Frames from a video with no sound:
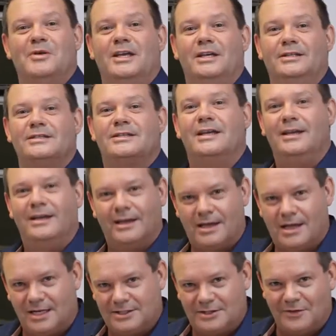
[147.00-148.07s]
means it
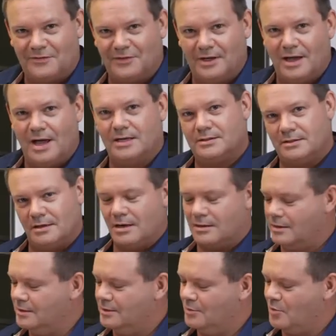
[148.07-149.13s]
cuts off the gas, so
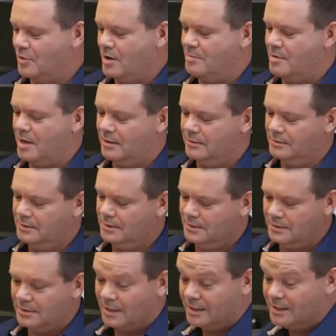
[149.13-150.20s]
nothing to worry about.
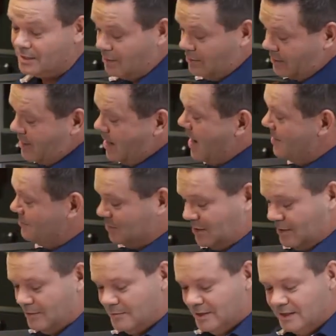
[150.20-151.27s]
Now these look
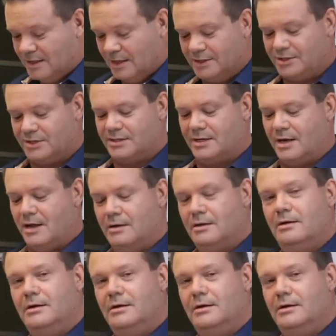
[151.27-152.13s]
absolutely delicious now.